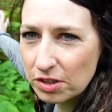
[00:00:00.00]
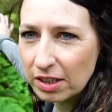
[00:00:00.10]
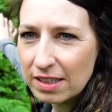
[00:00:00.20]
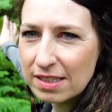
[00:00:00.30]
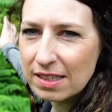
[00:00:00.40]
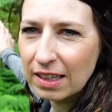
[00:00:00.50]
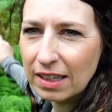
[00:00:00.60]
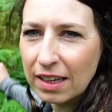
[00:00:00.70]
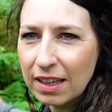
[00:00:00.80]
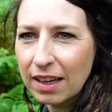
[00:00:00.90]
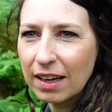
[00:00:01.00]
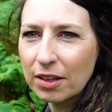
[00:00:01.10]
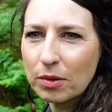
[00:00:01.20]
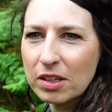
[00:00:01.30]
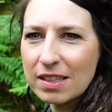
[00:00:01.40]
you can see, I don't
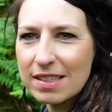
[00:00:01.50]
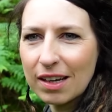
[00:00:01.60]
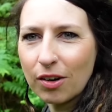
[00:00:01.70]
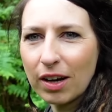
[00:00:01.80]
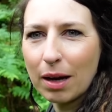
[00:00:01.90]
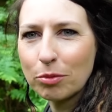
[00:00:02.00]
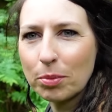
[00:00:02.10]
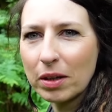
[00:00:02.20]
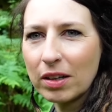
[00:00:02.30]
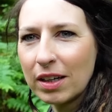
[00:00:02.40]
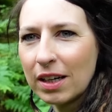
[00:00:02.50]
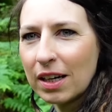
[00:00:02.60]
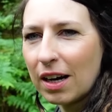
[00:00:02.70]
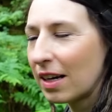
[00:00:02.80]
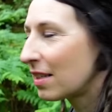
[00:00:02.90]
know whether you can see on camera, but I